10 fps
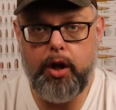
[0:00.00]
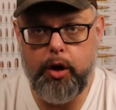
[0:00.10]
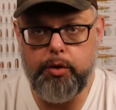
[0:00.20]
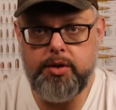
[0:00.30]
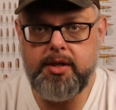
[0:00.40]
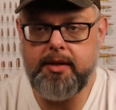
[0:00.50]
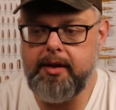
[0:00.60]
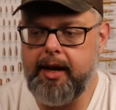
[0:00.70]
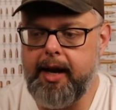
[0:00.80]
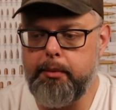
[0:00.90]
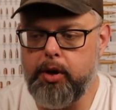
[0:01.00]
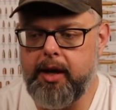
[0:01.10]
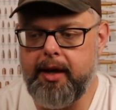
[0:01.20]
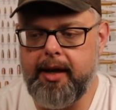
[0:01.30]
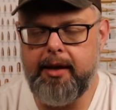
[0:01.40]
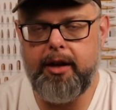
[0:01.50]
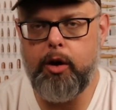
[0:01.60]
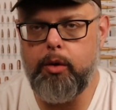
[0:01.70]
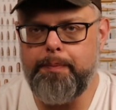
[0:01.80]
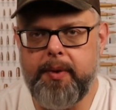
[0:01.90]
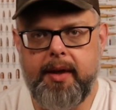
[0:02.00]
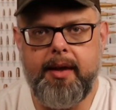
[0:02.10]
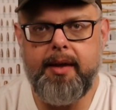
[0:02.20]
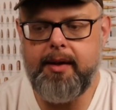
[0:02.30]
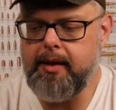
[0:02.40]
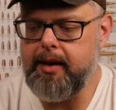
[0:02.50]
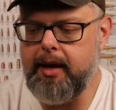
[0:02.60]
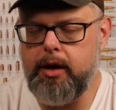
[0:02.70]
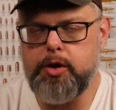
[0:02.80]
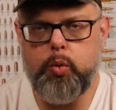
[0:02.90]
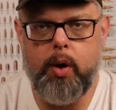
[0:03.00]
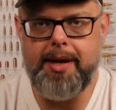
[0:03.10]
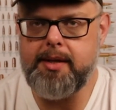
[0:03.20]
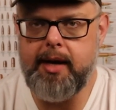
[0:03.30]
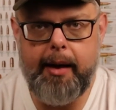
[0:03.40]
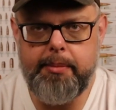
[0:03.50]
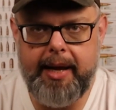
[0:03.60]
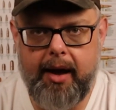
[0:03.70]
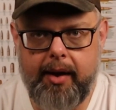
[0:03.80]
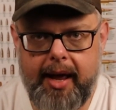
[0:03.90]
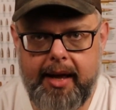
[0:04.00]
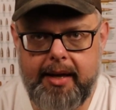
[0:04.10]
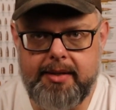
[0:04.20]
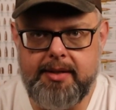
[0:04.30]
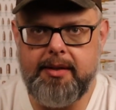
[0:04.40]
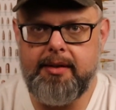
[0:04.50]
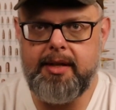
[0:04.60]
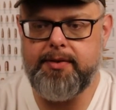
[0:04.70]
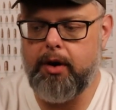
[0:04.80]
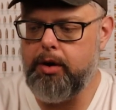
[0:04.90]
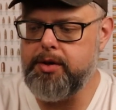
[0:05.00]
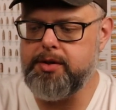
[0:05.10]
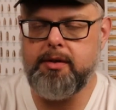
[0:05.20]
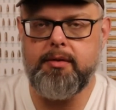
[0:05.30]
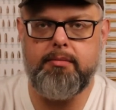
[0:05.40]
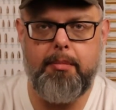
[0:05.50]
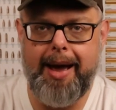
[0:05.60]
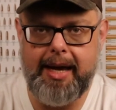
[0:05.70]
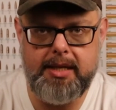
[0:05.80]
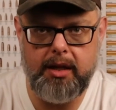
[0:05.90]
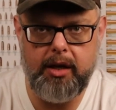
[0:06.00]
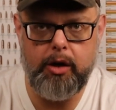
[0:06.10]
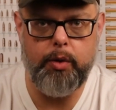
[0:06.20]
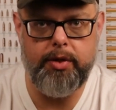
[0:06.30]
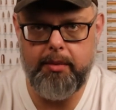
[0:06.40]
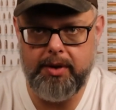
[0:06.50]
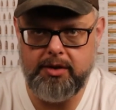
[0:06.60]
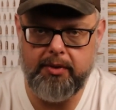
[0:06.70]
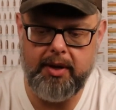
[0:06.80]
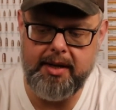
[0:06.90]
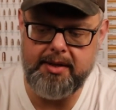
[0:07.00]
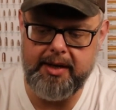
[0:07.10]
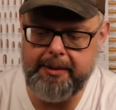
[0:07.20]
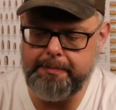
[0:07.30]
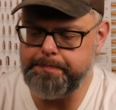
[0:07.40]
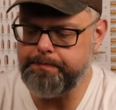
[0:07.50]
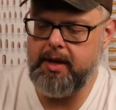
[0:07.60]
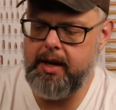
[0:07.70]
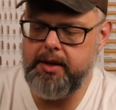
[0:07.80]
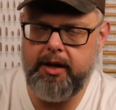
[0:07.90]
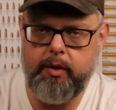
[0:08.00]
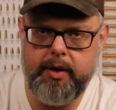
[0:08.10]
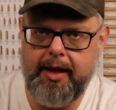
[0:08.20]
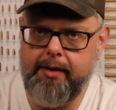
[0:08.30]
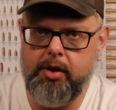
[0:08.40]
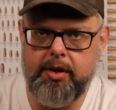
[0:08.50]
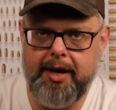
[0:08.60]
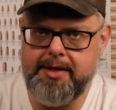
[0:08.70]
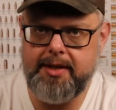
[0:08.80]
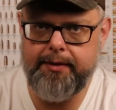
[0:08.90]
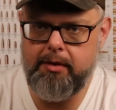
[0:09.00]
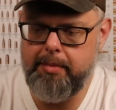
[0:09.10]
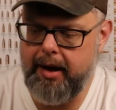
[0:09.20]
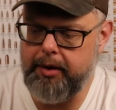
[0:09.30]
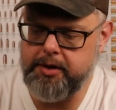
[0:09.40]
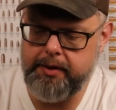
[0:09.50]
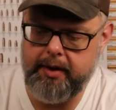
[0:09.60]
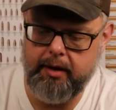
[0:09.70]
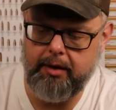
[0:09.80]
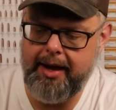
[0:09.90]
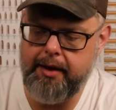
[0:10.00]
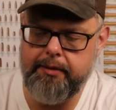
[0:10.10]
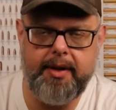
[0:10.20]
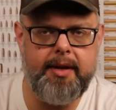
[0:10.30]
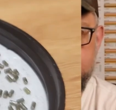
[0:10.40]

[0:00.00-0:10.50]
loads and I'm looking at, here's what it topped out as far as max load with the muzzle velocity. And it'll have all kinds of different powders on there. It'll have